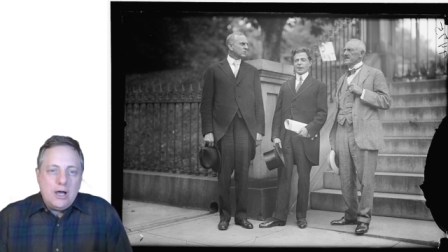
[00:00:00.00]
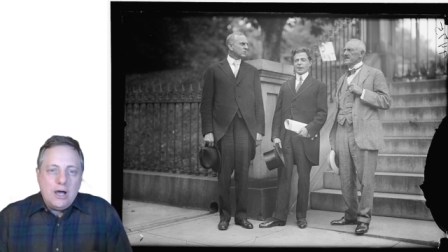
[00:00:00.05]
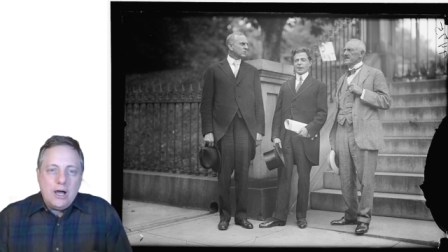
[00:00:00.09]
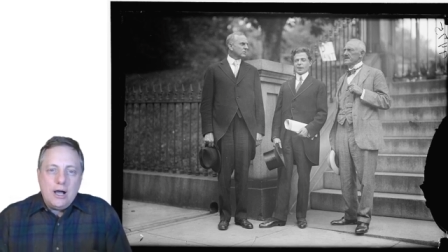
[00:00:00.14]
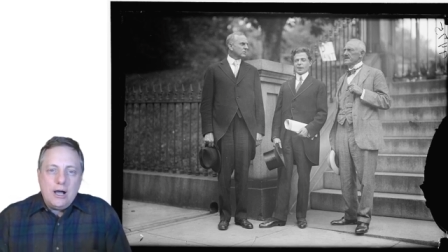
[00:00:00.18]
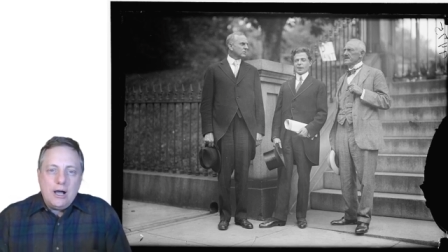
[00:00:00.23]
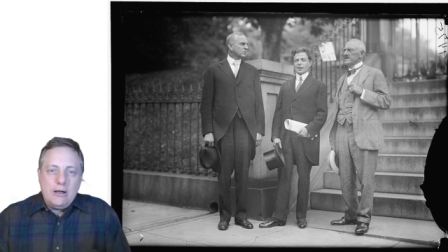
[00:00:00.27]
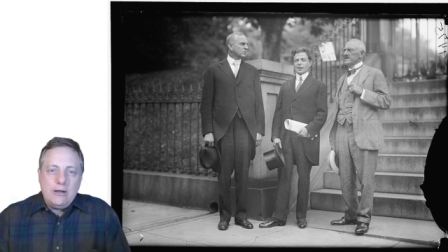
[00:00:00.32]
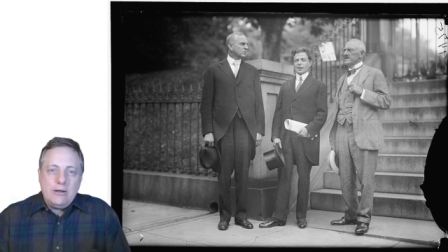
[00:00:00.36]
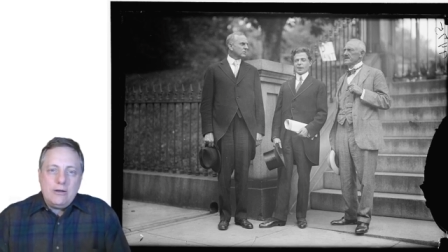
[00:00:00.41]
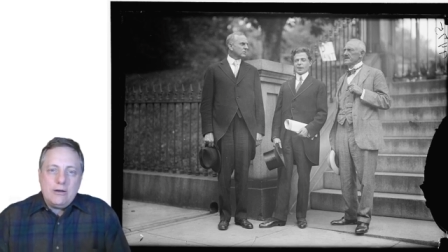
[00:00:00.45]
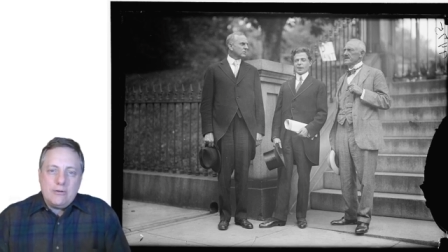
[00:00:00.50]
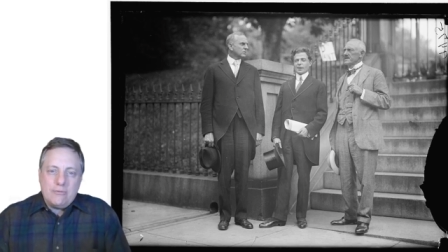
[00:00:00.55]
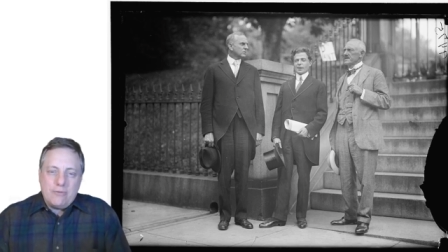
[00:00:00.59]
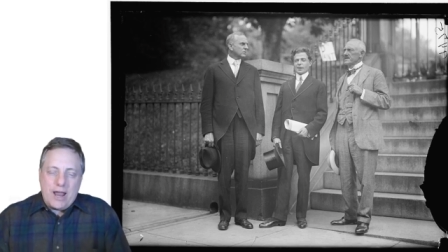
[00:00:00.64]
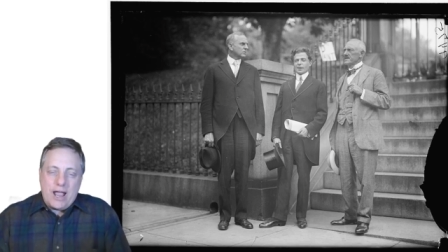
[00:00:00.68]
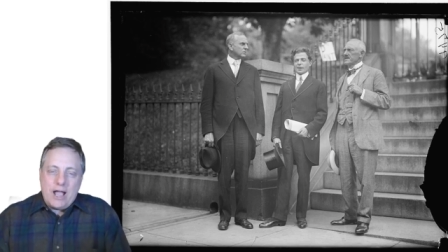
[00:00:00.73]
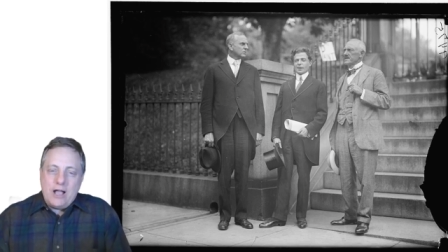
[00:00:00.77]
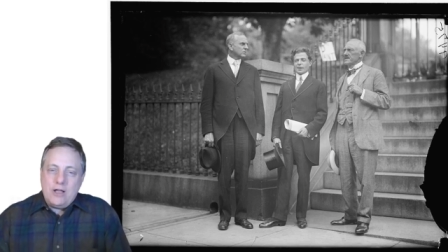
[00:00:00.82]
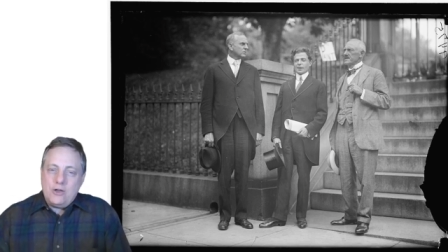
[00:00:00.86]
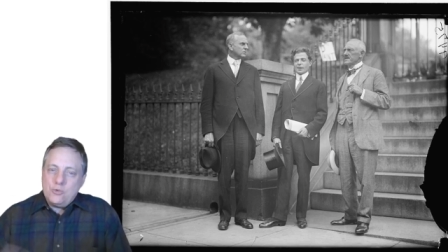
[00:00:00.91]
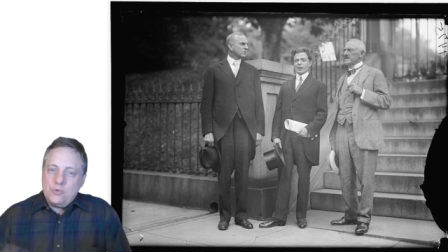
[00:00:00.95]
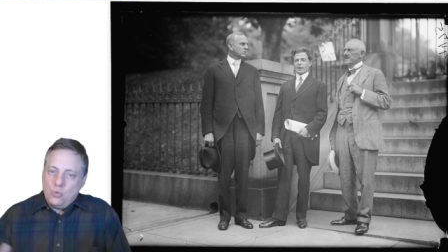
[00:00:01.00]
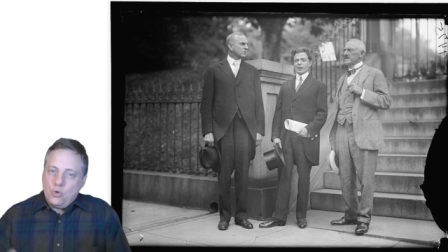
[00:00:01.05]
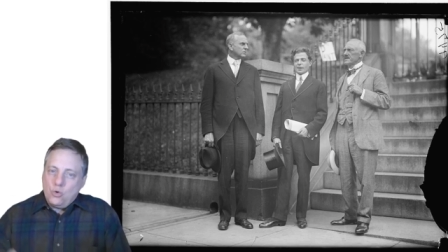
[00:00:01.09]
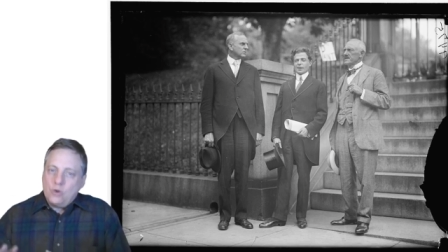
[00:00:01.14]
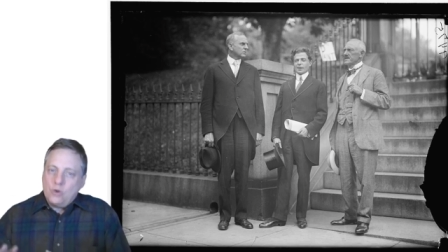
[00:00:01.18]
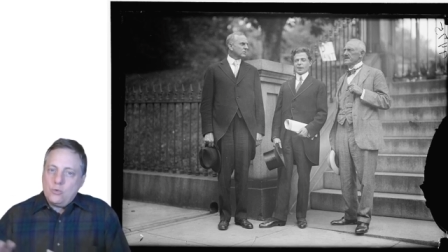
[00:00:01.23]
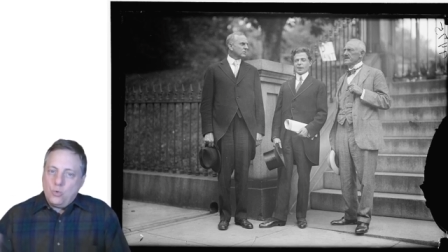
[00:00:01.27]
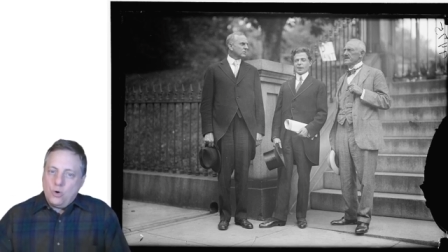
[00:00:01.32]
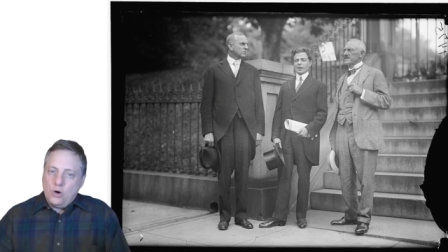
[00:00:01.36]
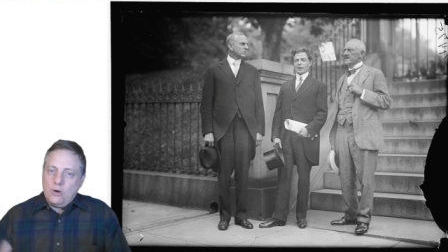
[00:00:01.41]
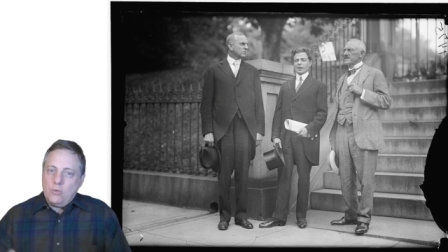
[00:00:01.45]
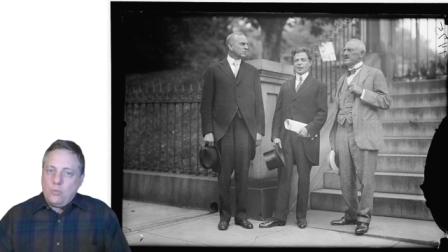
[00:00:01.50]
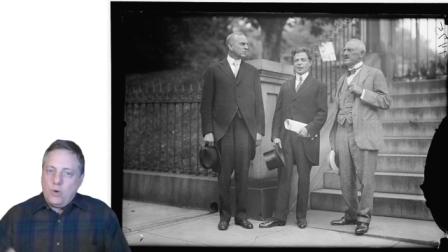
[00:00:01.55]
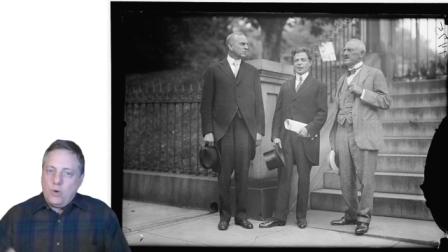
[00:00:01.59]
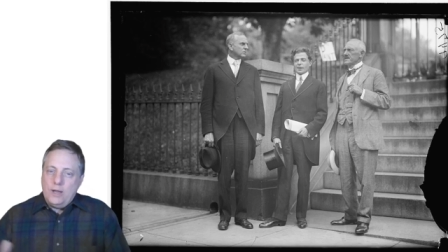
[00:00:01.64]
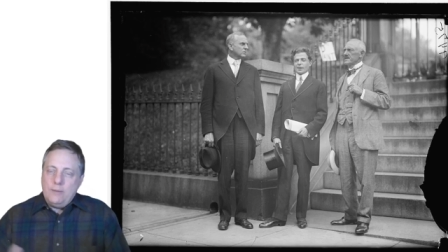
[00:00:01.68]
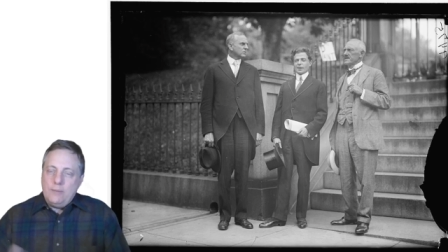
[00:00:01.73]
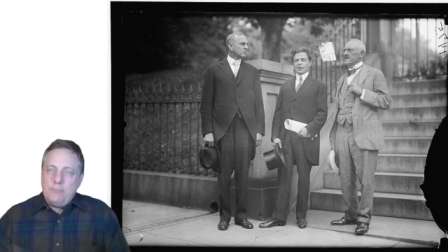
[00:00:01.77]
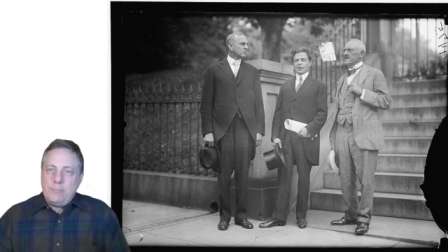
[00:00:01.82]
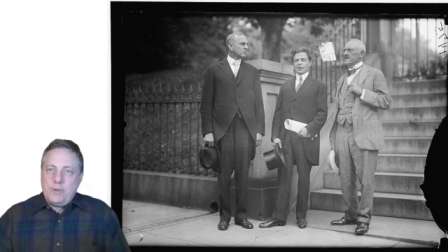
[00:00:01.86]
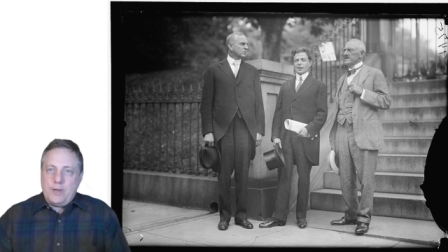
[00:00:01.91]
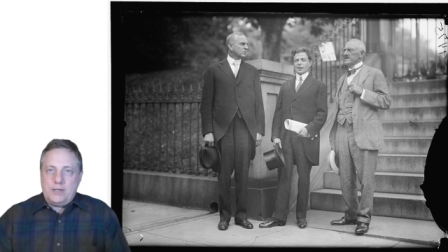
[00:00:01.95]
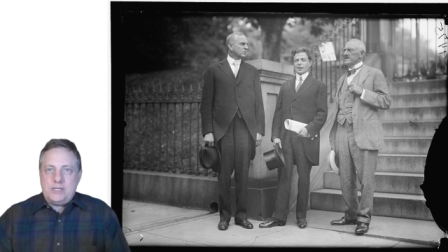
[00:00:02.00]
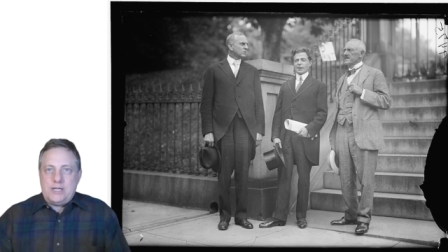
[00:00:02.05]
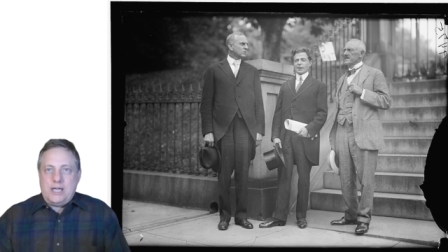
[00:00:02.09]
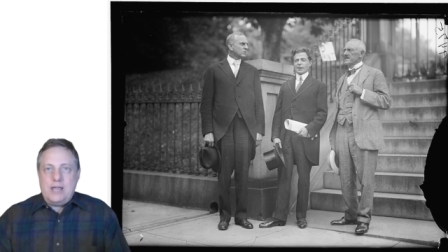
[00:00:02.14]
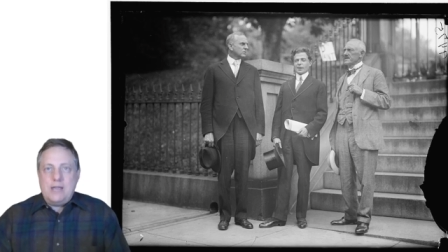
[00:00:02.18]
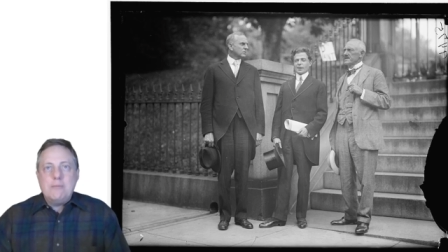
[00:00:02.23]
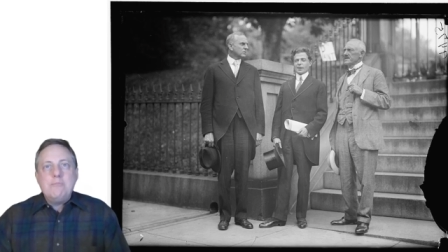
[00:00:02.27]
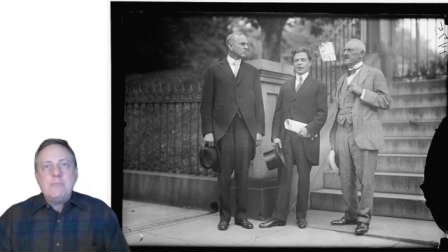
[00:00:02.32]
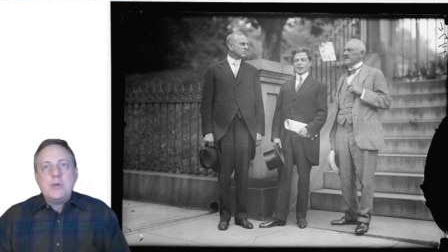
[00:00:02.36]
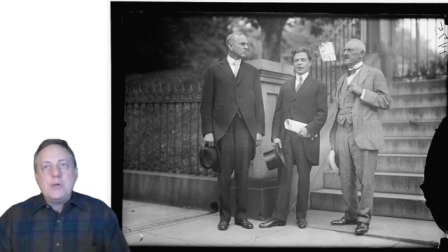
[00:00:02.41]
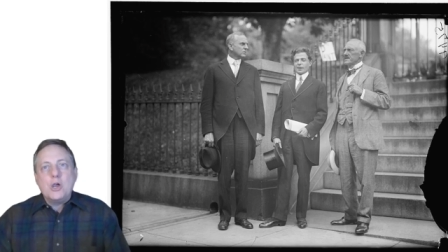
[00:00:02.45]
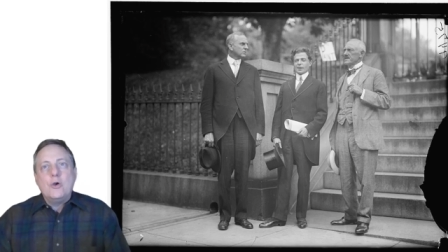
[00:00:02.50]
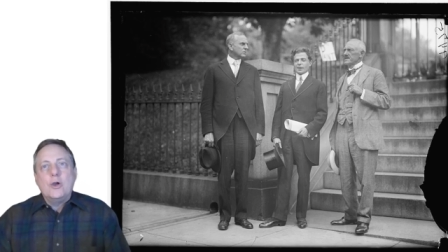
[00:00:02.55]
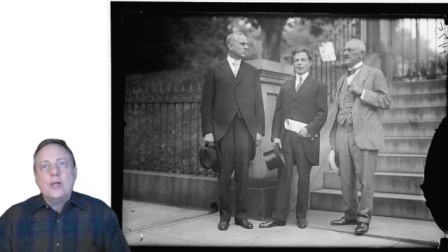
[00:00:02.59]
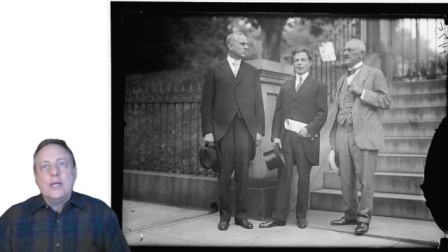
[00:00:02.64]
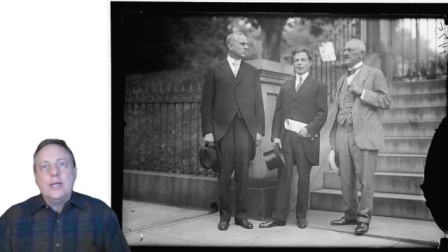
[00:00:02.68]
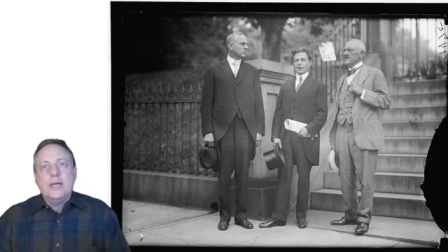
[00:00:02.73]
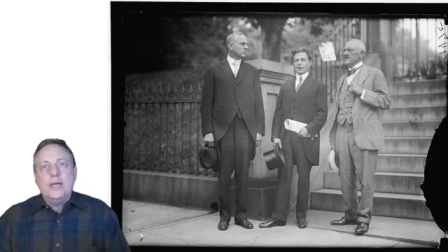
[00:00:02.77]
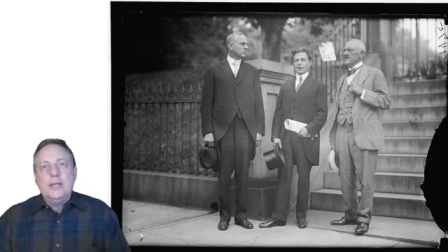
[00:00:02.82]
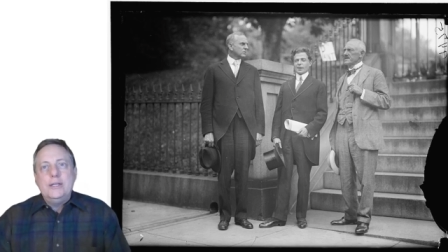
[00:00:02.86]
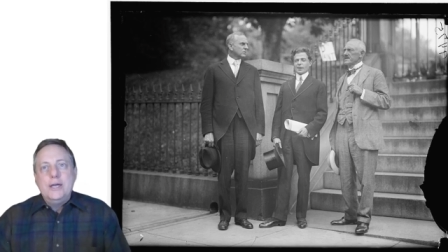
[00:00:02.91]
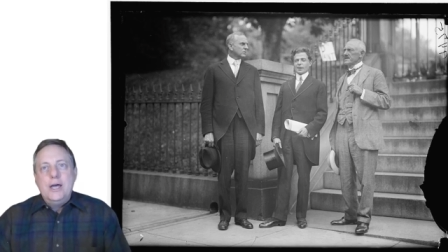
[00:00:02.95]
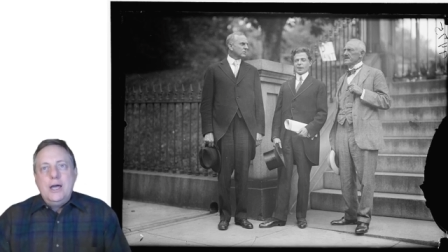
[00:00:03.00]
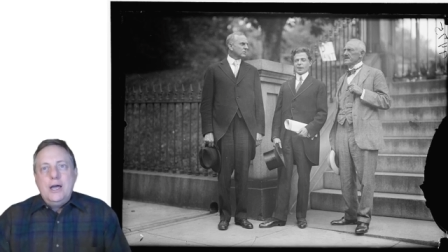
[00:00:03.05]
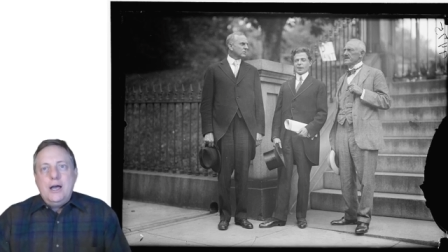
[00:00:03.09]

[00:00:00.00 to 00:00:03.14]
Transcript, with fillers: uh, around World War One time period,